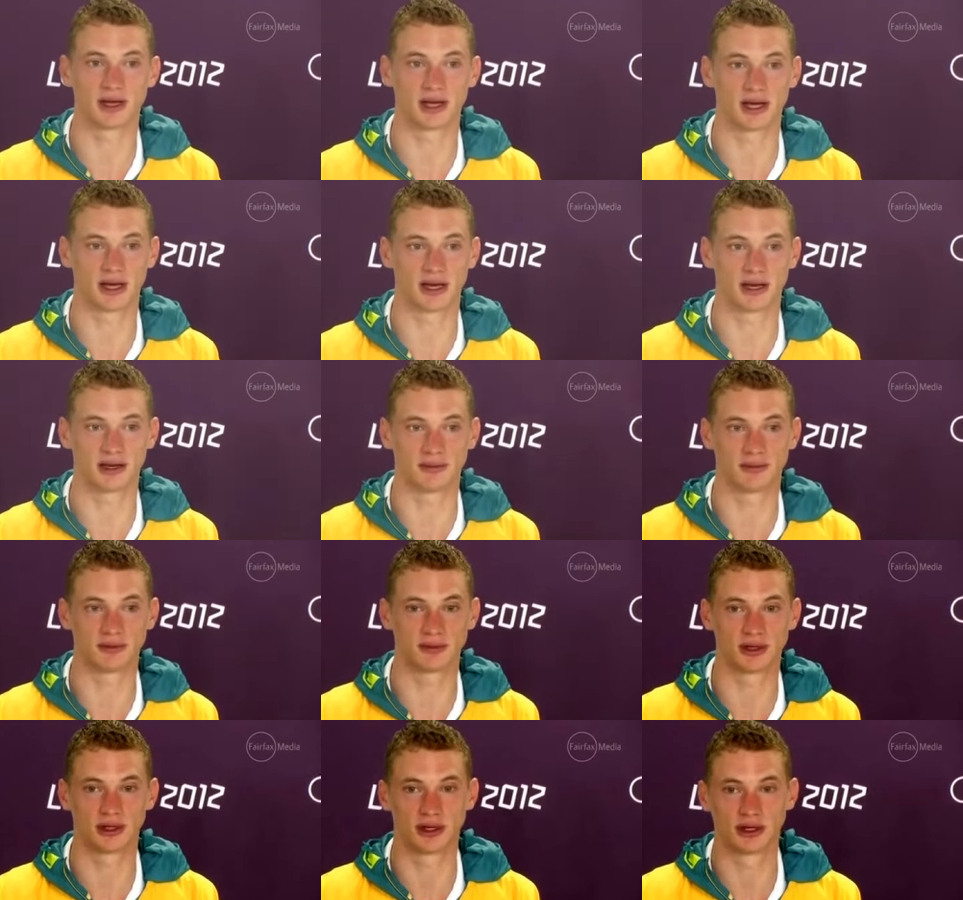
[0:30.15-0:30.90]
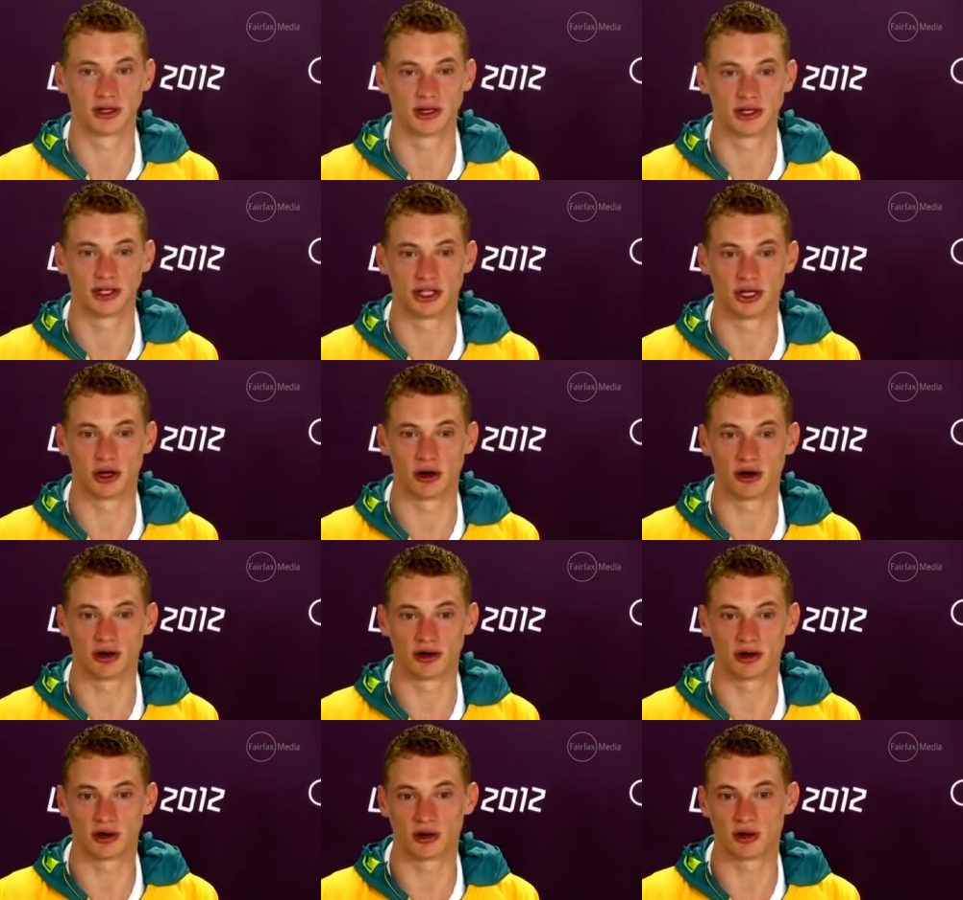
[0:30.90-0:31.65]
Um, you know,
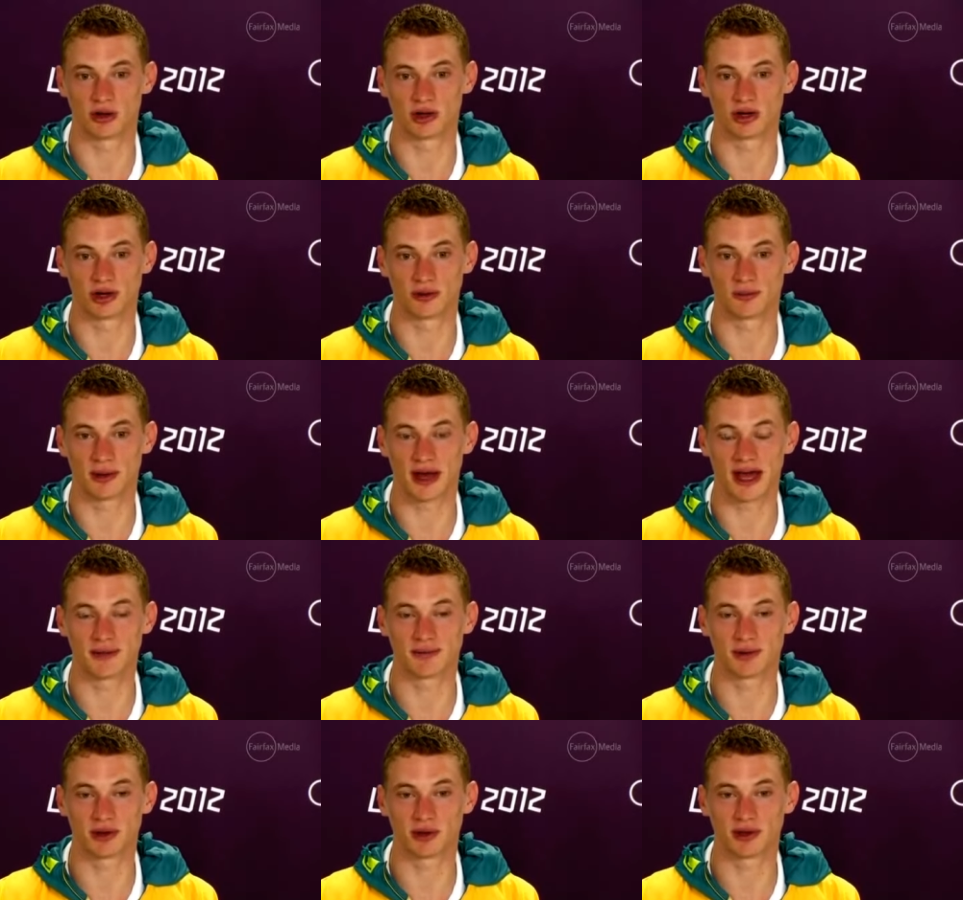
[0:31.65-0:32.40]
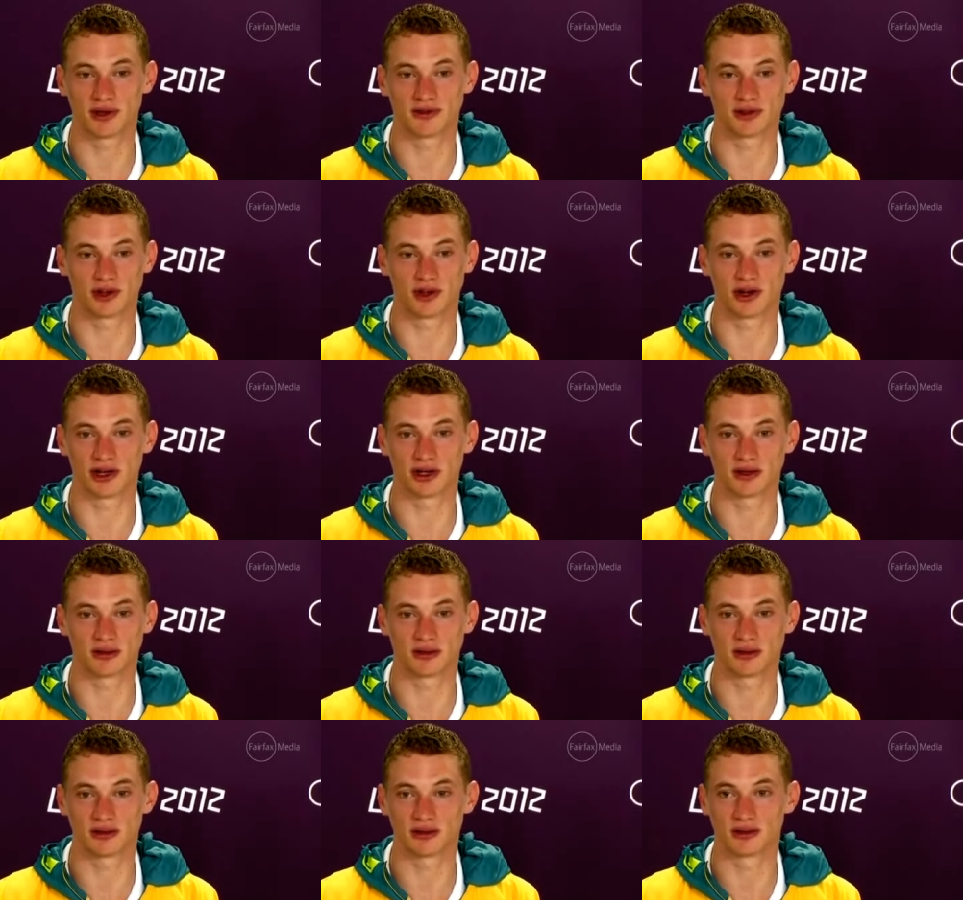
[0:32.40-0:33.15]
on, on paper we've
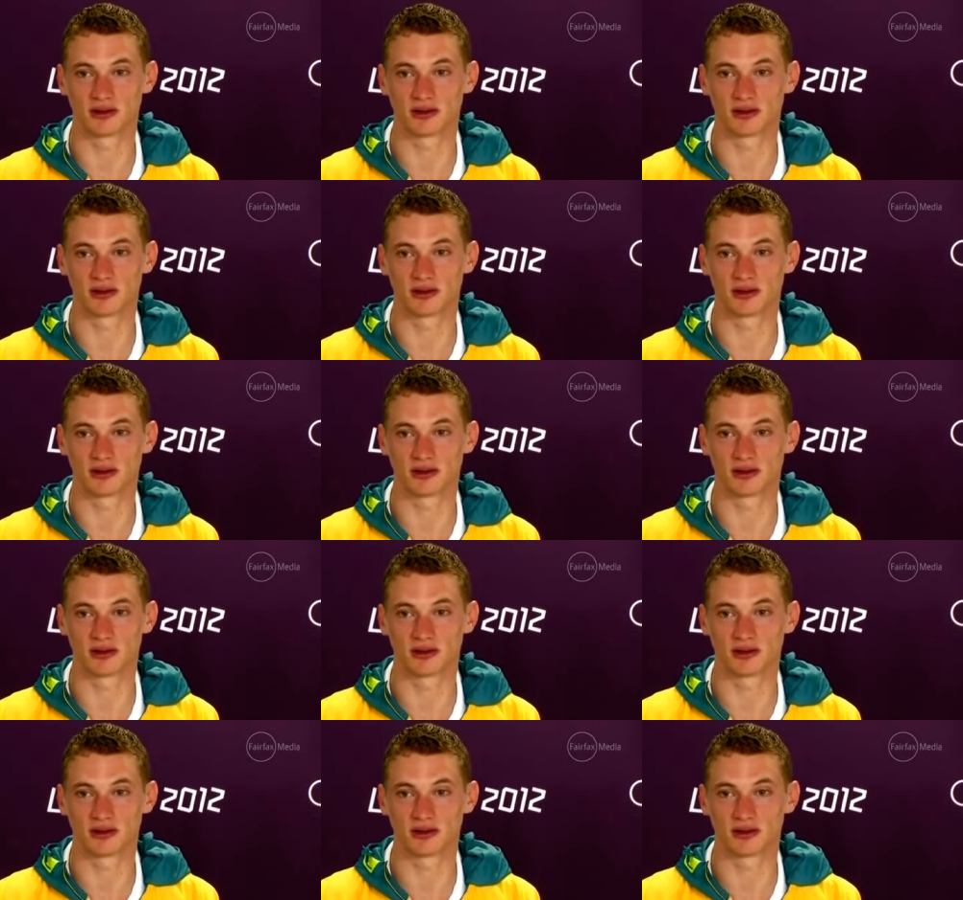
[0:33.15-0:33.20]
got